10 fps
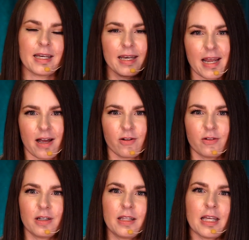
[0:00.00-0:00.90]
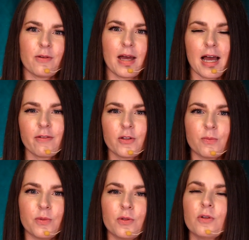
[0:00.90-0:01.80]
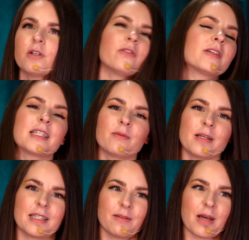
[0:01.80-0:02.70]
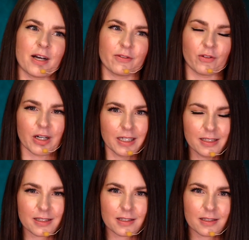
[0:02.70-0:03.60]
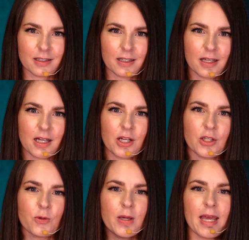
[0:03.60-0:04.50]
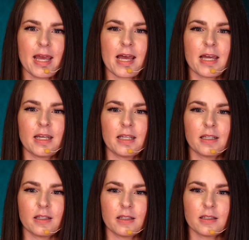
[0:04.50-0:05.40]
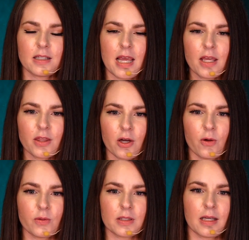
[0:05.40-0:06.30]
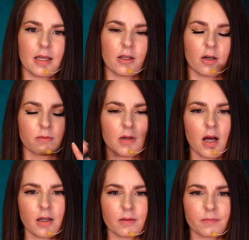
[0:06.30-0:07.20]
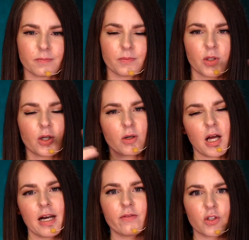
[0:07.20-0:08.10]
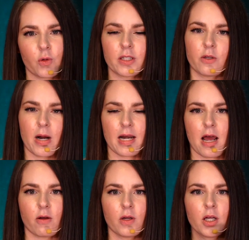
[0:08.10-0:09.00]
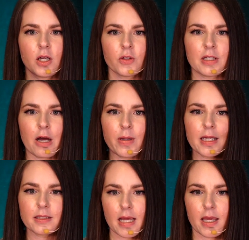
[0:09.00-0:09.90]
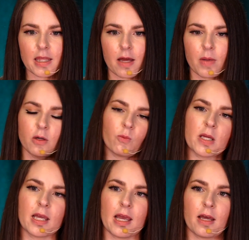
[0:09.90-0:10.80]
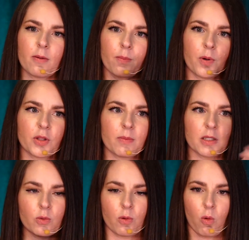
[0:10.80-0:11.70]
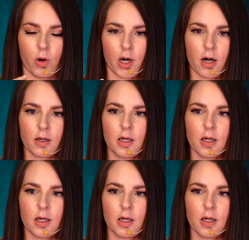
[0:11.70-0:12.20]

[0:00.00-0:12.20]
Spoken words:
Now that you have those beautiful similes and metaphors, you can take those, they're kind of disjointed right now. So now we can take them and we can put them into an order.